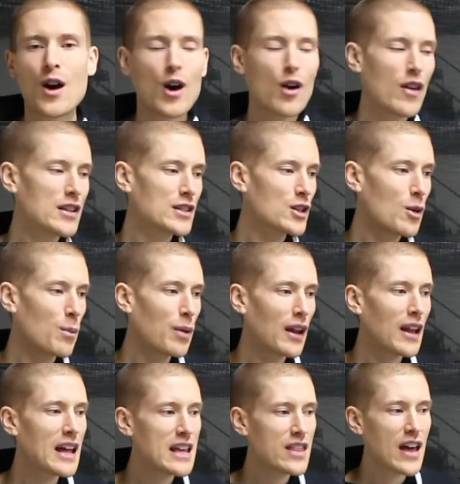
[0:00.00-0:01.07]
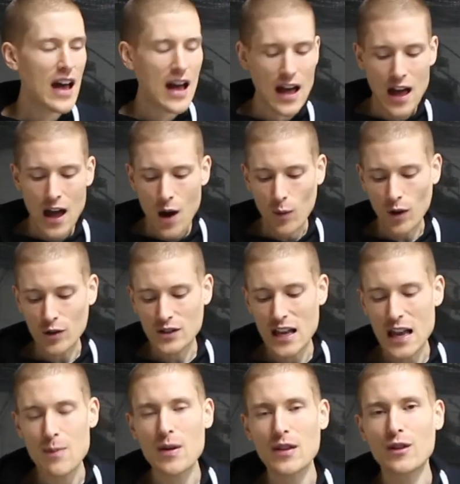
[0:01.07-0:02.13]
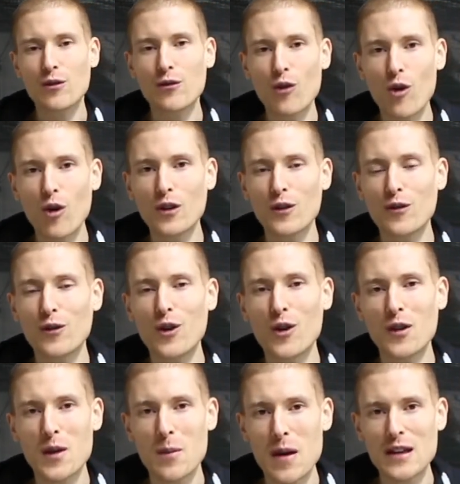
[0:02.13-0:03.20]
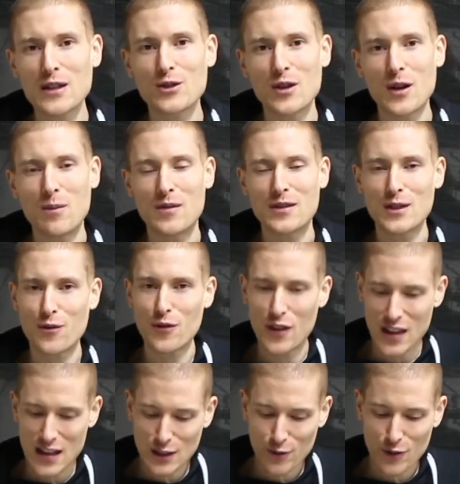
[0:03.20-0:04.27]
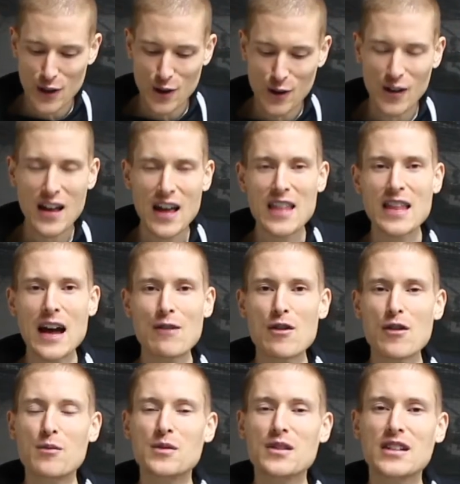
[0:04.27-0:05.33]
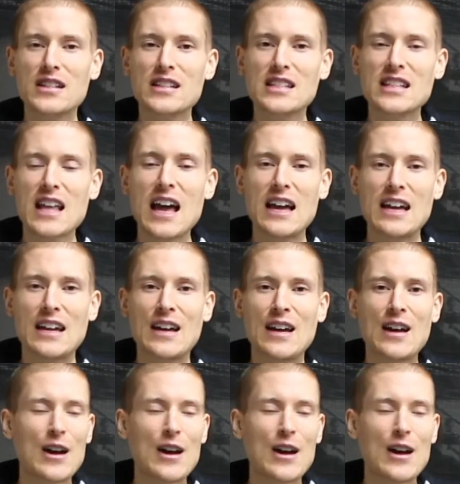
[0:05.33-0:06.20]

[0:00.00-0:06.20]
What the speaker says: Alright, so you play that whilst keeping the 4 on the floor on the bass drum. So for this fill, that rhythm's going to stay.